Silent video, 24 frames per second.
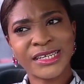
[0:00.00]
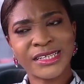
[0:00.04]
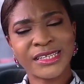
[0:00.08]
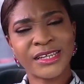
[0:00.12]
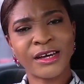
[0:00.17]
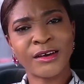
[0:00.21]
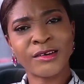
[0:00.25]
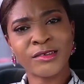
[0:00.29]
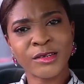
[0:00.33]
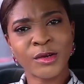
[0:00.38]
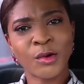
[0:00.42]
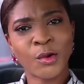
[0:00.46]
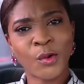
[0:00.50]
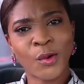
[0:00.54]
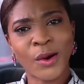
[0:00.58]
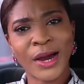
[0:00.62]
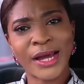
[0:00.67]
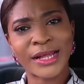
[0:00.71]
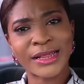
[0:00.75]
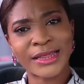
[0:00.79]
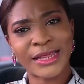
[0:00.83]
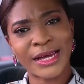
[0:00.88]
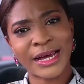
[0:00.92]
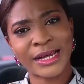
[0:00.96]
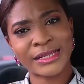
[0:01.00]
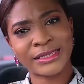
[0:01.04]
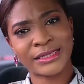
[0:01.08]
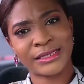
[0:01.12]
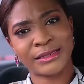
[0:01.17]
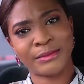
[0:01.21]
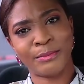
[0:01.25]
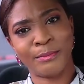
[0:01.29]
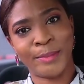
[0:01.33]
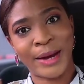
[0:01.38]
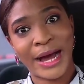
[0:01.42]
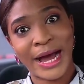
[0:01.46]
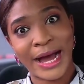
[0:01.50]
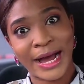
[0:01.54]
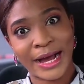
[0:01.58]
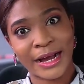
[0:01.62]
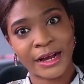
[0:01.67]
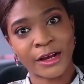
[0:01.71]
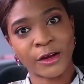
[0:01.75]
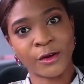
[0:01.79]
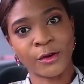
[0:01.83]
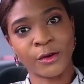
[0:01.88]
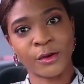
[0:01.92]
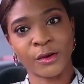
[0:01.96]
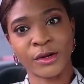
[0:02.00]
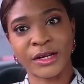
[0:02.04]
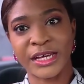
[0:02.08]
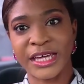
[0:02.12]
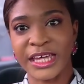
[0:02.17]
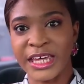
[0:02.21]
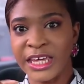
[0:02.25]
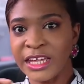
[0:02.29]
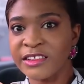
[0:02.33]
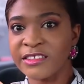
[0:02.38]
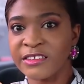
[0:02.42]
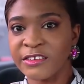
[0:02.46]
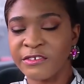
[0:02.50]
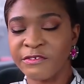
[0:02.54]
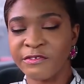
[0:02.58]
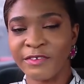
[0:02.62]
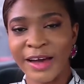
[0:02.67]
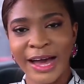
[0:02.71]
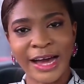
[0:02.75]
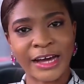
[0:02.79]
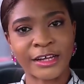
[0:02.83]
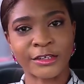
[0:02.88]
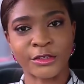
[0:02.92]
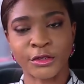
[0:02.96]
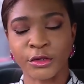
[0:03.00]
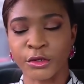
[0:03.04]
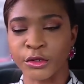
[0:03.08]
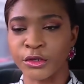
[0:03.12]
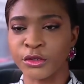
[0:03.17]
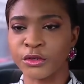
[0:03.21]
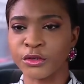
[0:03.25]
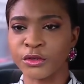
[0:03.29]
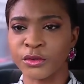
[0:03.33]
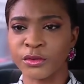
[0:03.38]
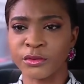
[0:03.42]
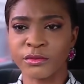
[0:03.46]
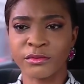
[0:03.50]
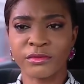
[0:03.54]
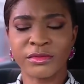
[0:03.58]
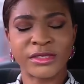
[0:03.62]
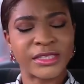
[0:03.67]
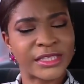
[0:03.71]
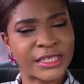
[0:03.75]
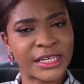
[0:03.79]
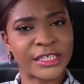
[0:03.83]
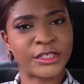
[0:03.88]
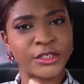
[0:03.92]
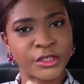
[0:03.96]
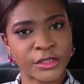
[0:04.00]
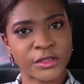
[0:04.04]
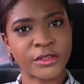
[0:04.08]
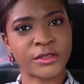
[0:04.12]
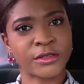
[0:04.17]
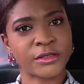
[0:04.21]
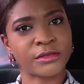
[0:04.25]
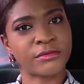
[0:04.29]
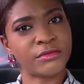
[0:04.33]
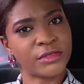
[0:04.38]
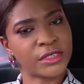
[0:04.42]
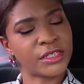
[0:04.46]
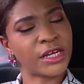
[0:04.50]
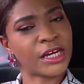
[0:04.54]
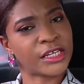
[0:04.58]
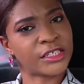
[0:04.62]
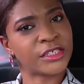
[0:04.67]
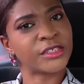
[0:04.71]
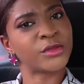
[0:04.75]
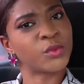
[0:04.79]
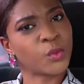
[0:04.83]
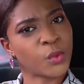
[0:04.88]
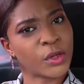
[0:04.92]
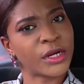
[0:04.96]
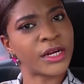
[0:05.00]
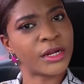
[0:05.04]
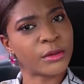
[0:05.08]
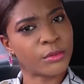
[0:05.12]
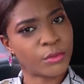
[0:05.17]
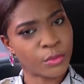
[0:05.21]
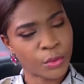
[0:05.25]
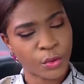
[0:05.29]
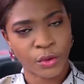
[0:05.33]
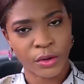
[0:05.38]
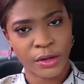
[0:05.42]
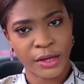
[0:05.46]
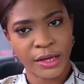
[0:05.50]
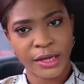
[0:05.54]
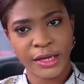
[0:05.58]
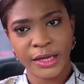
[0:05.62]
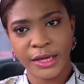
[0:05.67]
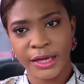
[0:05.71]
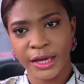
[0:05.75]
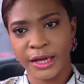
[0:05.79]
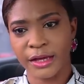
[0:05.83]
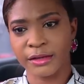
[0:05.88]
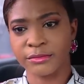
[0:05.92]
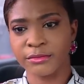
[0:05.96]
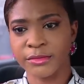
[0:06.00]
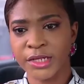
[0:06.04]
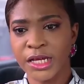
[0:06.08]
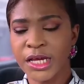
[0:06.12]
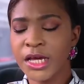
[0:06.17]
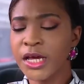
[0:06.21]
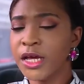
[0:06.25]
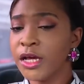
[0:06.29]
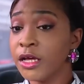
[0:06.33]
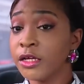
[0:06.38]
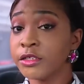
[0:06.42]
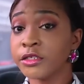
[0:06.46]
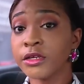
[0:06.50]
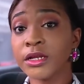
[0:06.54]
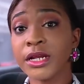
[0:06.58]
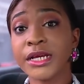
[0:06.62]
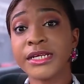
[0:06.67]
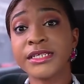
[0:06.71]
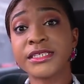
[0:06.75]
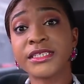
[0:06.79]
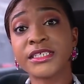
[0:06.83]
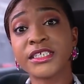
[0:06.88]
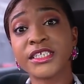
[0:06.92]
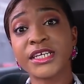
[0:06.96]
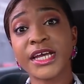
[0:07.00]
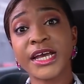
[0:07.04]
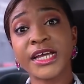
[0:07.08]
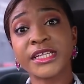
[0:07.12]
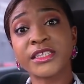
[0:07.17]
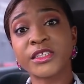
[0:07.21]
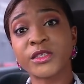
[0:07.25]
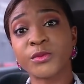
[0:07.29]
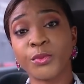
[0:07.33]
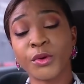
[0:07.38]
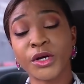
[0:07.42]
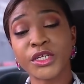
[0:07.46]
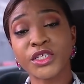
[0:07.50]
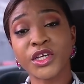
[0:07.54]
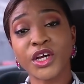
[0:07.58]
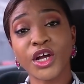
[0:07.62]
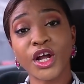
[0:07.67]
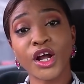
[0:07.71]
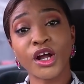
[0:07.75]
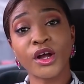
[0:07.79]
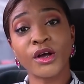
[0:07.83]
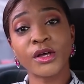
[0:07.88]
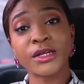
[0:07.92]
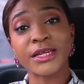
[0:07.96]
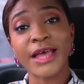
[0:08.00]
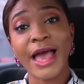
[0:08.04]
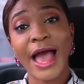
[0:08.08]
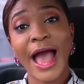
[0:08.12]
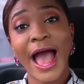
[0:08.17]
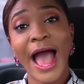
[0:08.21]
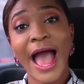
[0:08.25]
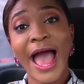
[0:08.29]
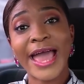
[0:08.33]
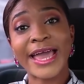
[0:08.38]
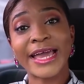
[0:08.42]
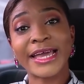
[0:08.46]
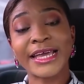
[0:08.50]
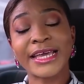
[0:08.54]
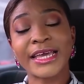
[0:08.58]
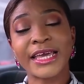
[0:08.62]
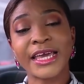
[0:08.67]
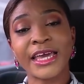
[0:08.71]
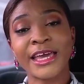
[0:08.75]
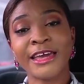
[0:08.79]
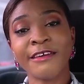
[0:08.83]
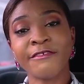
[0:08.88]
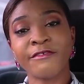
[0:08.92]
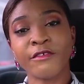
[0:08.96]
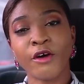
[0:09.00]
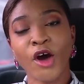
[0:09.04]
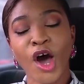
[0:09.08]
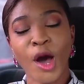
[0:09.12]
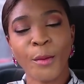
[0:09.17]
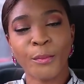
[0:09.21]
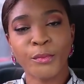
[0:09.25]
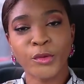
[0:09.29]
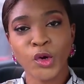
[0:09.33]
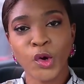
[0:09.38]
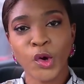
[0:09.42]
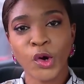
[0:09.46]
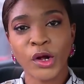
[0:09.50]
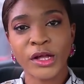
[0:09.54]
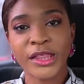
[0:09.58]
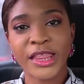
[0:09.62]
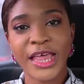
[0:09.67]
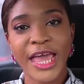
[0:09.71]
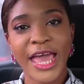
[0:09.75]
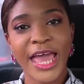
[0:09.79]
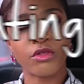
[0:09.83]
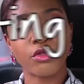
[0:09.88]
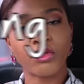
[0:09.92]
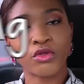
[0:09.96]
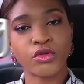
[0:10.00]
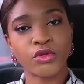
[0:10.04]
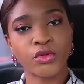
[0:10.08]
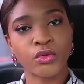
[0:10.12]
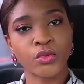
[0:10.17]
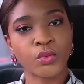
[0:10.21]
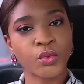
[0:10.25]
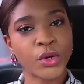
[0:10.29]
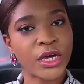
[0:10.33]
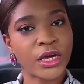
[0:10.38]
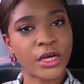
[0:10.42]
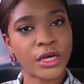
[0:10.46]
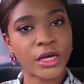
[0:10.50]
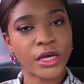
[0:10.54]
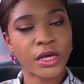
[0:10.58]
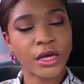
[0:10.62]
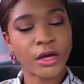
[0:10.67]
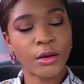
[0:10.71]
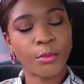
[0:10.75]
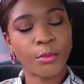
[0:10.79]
there wasn't quite that bang or it factor, you know. I just wanted more, yeah. So ladies and gents, boys and girls, I give Up North 3.4